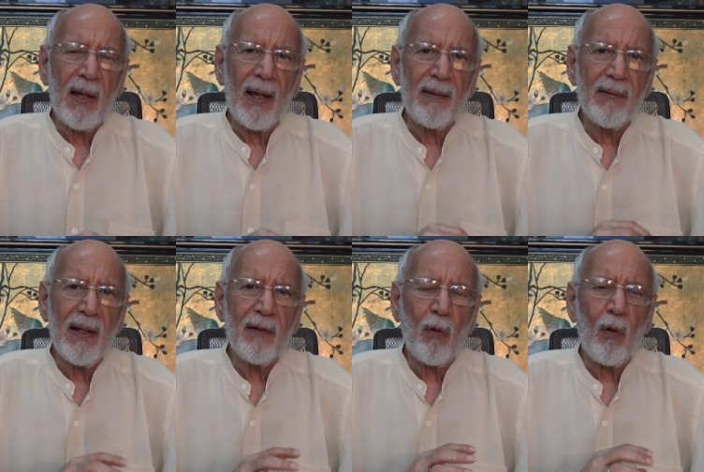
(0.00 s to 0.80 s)
and
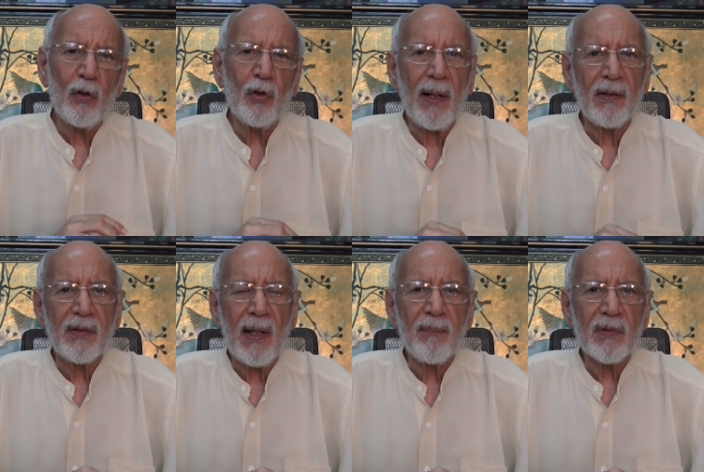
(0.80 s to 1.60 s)
then all your
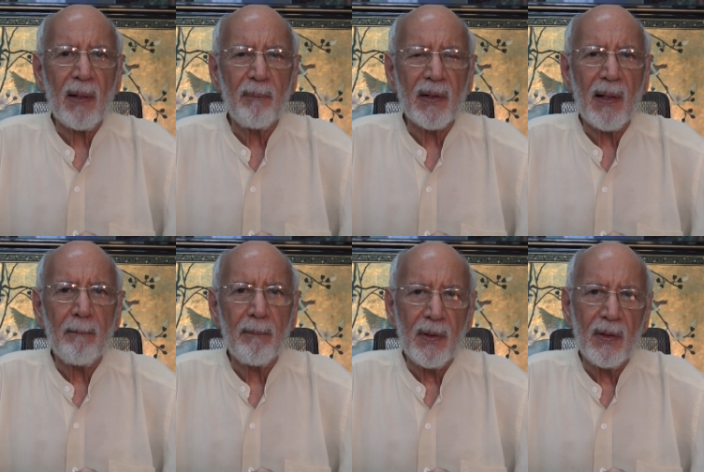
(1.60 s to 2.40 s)
attempts can
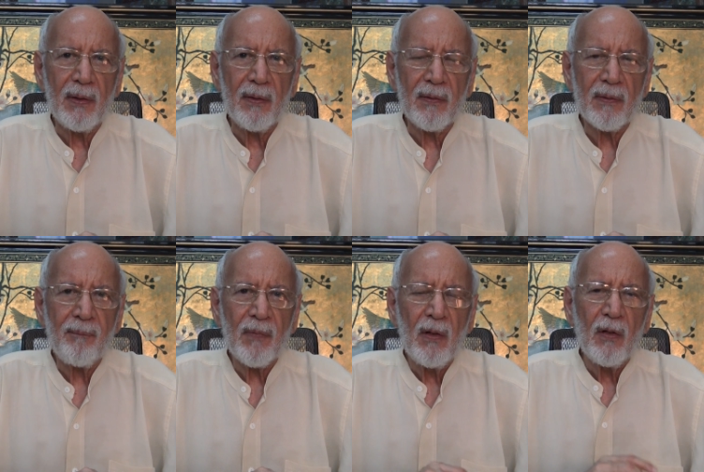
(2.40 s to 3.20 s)
become burdens.
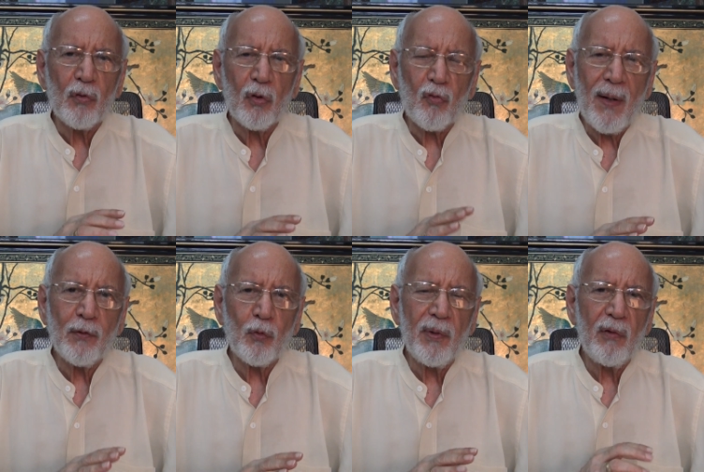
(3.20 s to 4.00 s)
So try
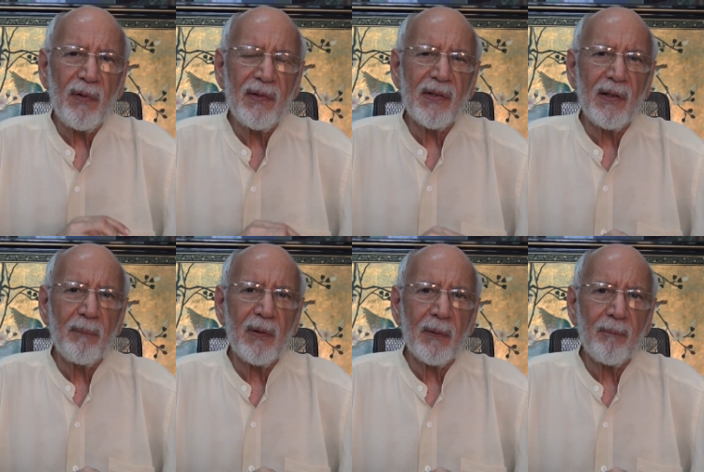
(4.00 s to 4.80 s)
to be
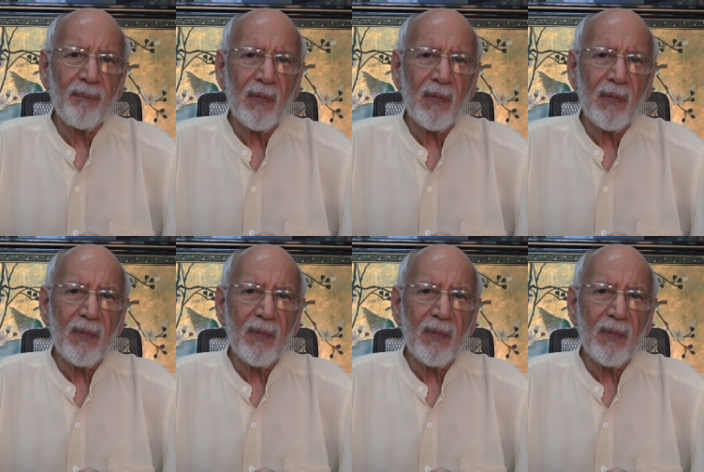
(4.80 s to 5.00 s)
reasonable.